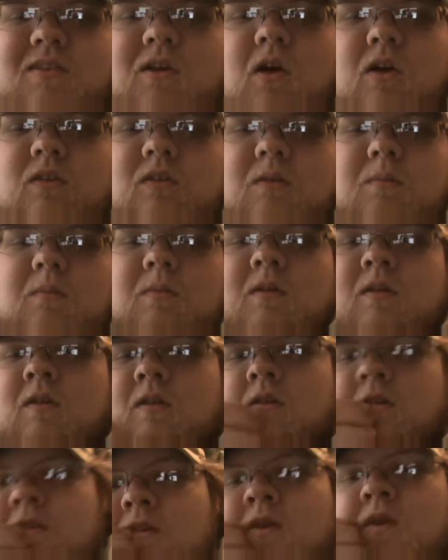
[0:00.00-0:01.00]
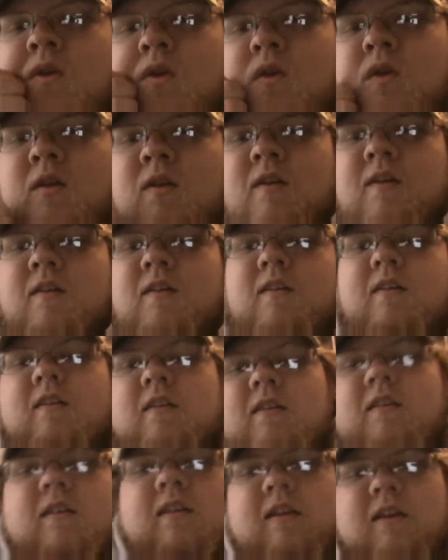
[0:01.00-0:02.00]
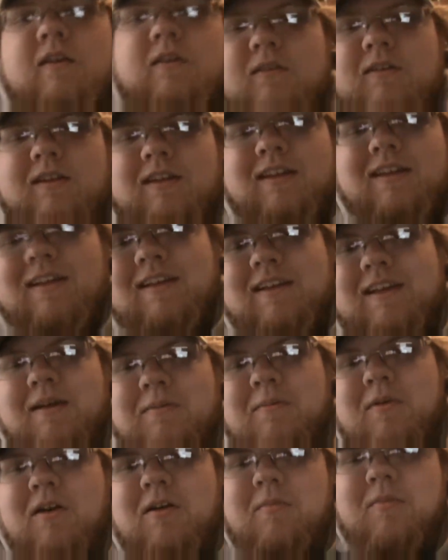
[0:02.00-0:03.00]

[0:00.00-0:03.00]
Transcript: awesome. Now, my arm